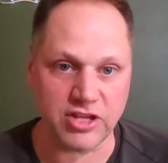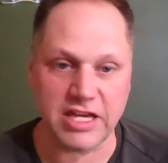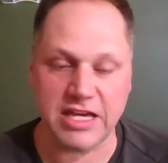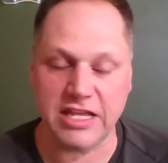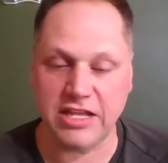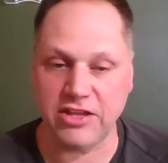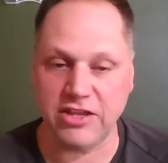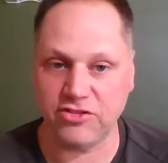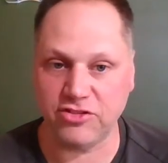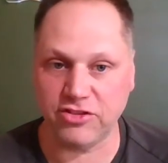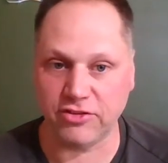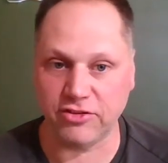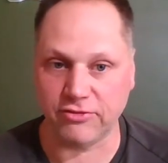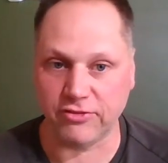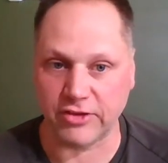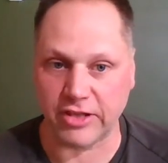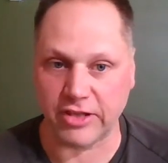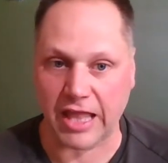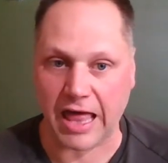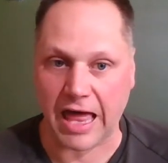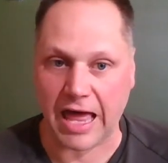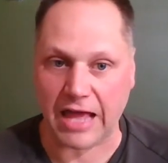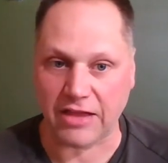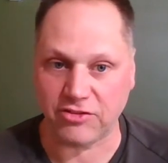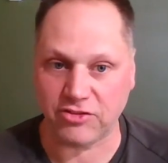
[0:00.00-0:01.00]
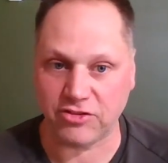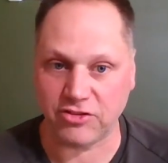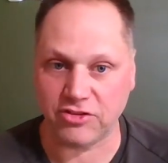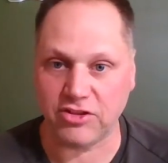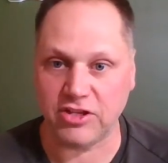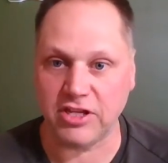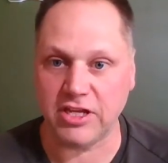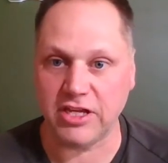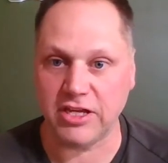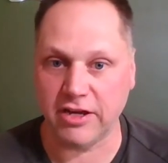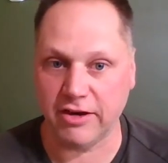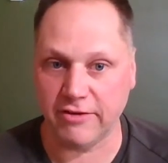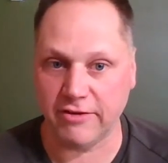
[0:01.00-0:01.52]
It is the
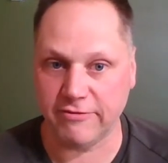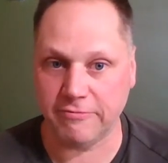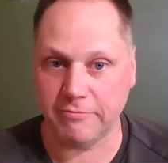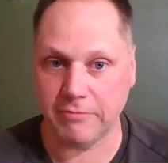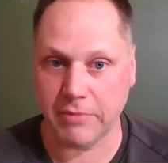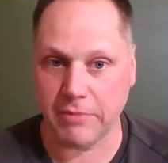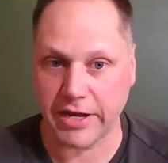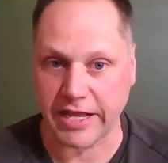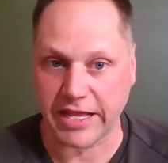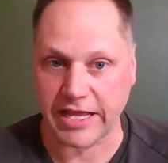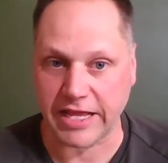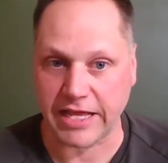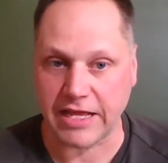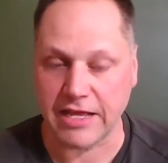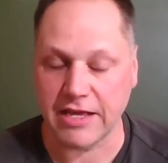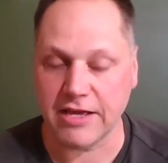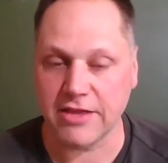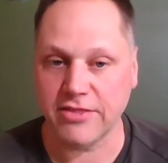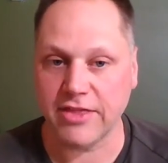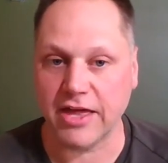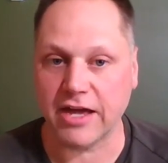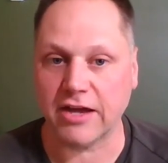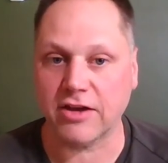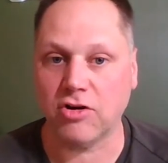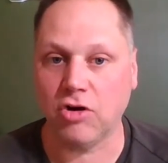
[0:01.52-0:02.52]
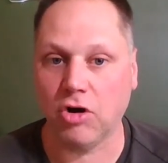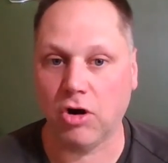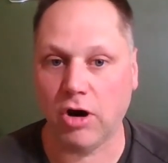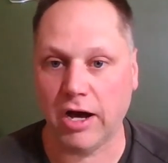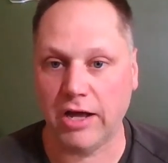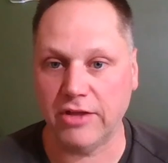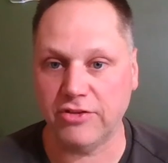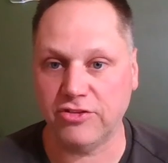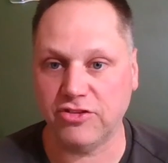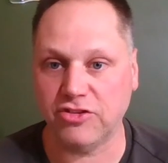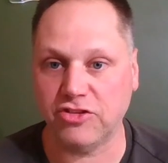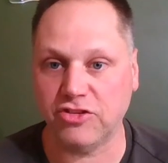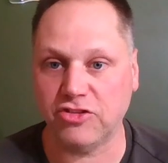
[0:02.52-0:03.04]
velocity of money that
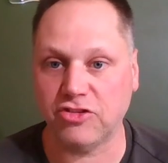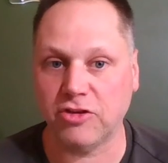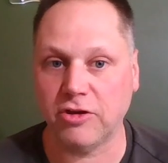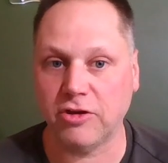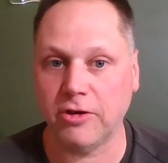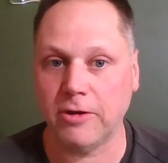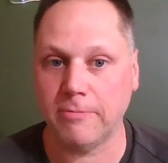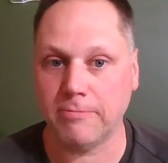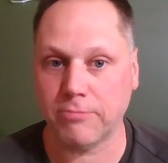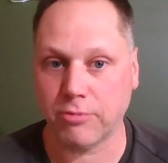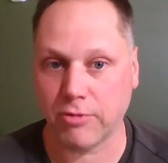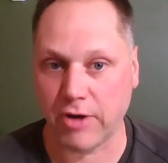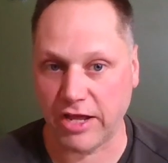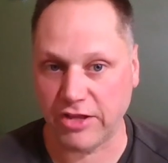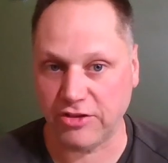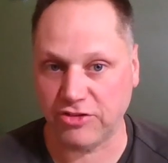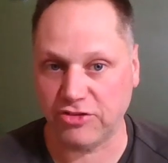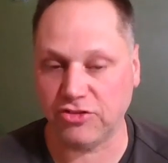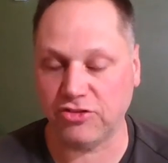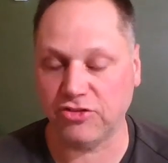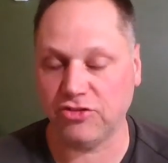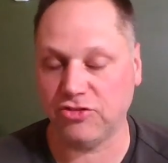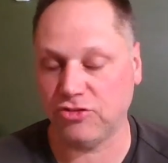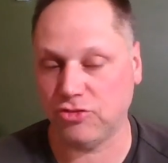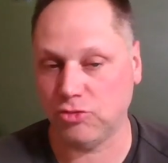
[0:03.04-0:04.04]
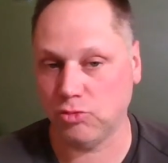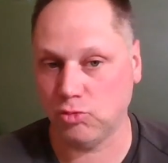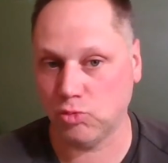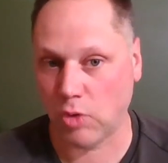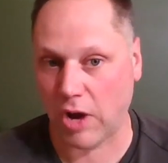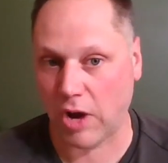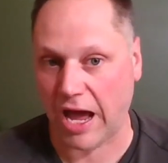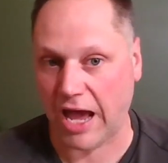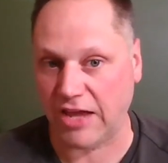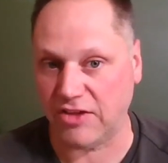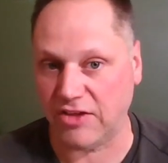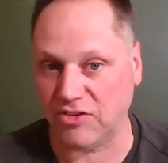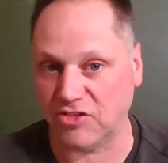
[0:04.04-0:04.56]
causes prices to
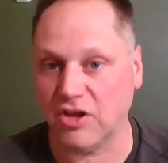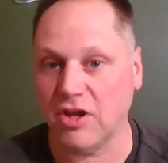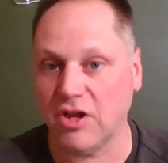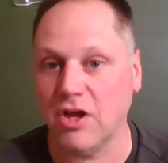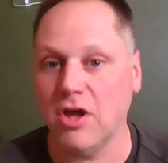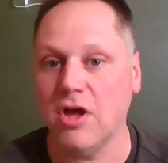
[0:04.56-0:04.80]
rise.